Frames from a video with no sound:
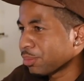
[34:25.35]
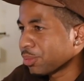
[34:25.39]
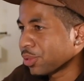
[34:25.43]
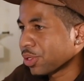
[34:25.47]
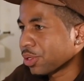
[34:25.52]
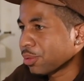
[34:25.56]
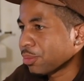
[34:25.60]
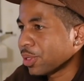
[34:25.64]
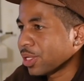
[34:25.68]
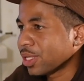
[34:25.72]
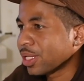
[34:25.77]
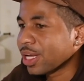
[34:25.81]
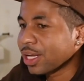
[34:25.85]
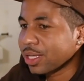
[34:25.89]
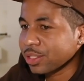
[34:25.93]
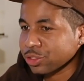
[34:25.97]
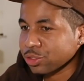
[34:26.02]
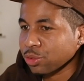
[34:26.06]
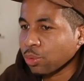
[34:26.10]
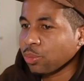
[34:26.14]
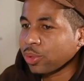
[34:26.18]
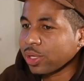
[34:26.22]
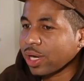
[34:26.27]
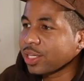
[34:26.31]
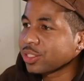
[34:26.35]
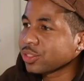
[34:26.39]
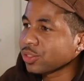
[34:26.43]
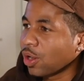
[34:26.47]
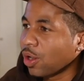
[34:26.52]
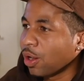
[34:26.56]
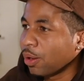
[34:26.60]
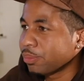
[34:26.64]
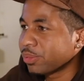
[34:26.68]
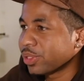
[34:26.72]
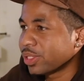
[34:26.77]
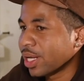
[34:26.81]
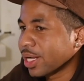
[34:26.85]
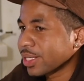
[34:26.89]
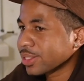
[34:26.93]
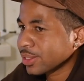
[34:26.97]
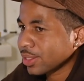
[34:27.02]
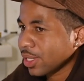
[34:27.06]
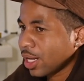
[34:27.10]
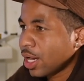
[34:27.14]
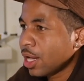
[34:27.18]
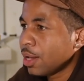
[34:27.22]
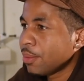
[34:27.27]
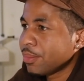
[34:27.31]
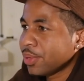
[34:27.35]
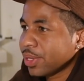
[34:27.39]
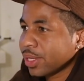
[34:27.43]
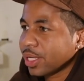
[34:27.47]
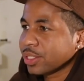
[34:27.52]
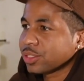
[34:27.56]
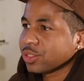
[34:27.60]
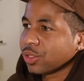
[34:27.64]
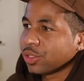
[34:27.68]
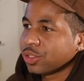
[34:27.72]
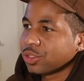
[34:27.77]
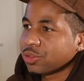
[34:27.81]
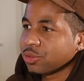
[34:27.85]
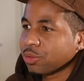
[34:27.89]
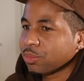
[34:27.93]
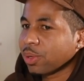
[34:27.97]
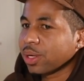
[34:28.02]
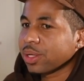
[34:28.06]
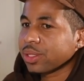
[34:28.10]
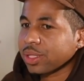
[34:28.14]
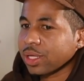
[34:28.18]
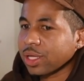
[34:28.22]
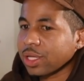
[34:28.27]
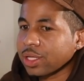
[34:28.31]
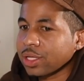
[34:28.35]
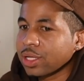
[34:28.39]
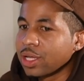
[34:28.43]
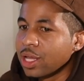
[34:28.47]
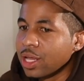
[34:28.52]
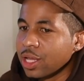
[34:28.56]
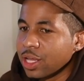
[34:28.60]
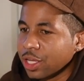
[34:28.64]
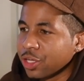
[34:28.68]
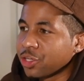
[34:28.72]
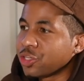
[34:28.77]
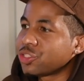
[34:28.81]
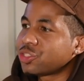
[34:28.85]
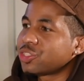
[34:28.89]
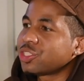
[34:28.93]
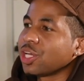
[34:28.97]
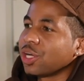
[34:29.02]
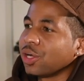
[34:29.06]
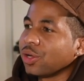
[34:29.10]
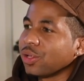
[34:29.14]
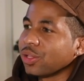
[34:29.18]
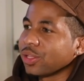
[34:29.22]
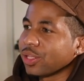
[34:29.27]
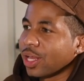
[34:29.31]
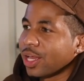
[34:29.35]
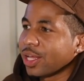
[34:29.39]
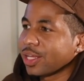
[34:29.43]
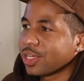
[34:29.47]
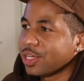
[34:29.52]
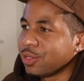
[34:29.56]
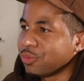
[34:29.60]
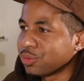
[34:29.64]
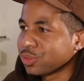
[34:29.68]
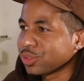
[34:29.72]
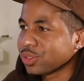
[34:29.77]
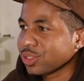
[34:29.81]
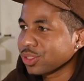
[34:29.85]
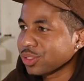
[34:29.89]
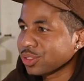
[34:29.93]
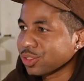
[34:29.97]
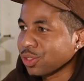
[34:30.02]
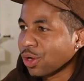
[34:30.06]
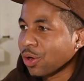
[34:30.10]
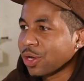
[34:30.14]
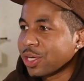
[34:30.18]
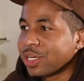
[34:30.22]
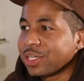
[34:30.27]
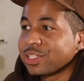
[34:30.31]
You know what I mean? So when I saw him the next time and I started doing my thing, you could tell like he was sorry.